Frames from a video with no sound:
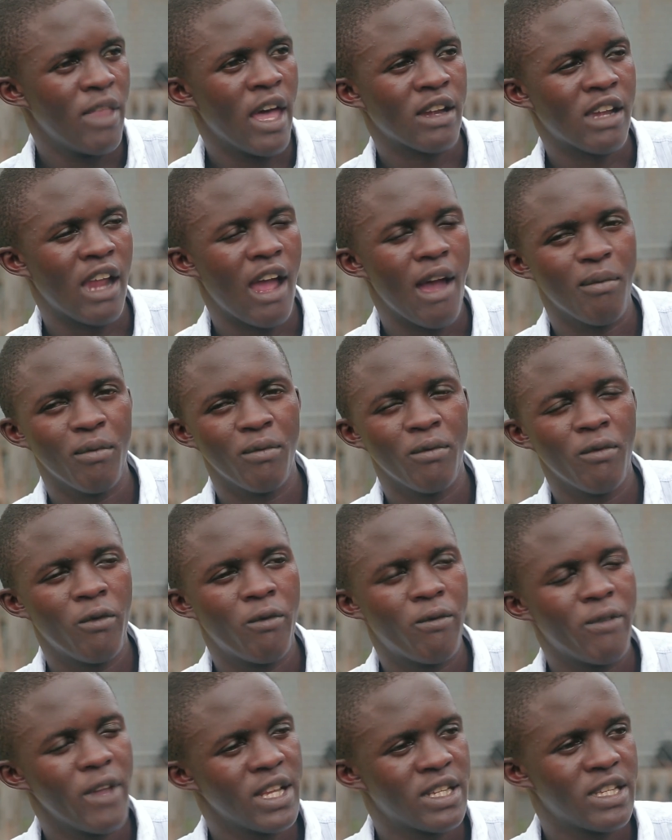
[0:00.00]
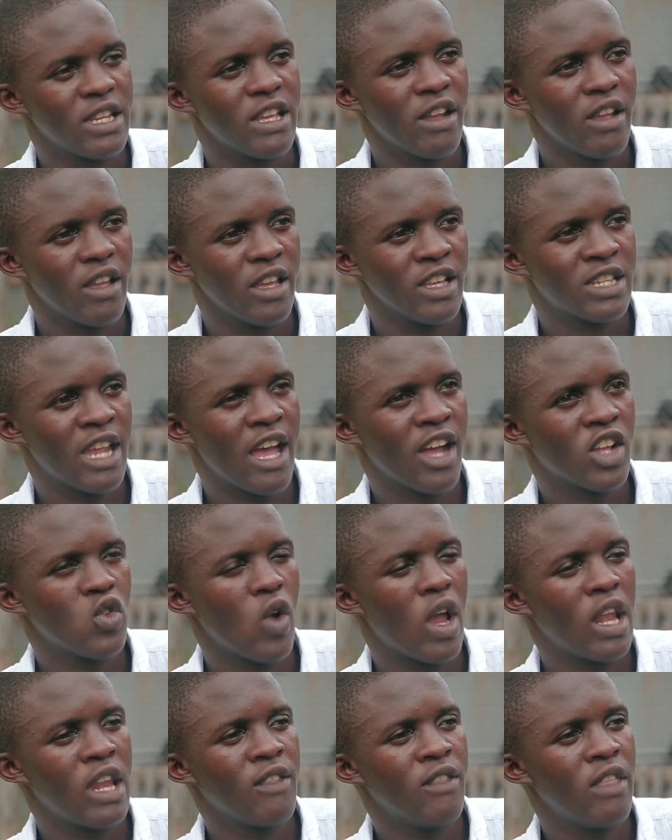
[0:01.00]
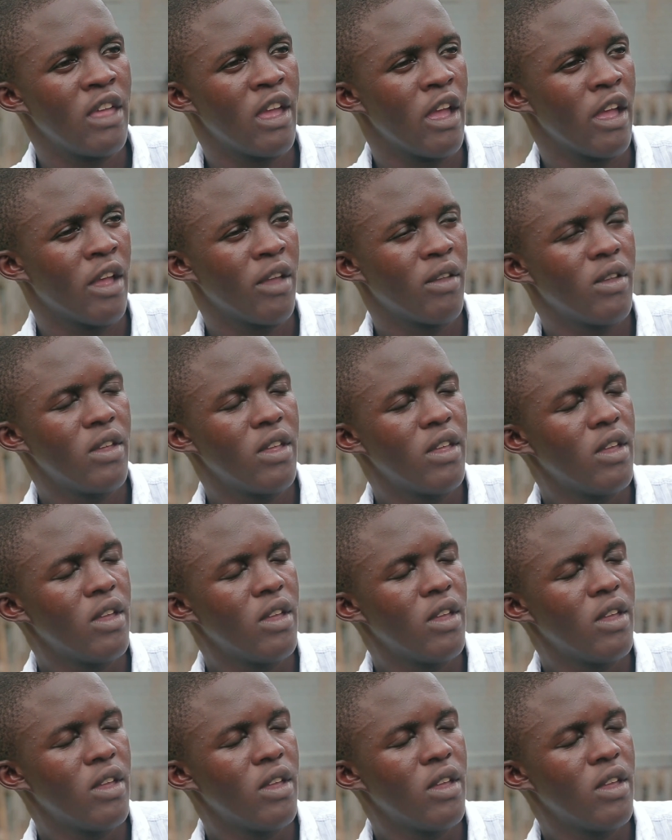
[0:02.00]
that I'm facing is actually the